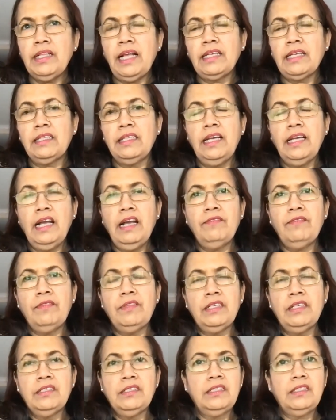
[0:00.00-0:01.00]
like they have
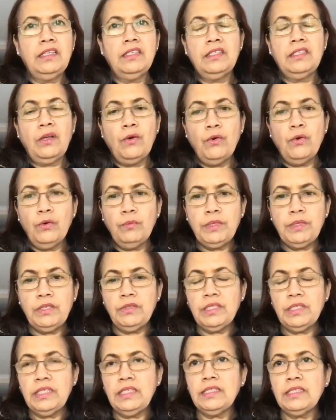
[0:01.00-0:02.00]
just the home
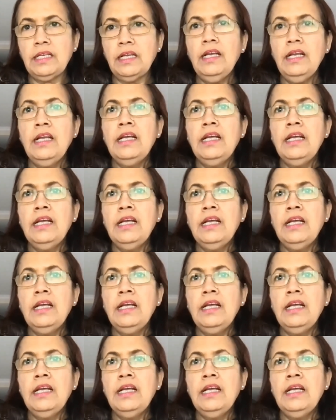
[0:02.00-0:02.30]
duties.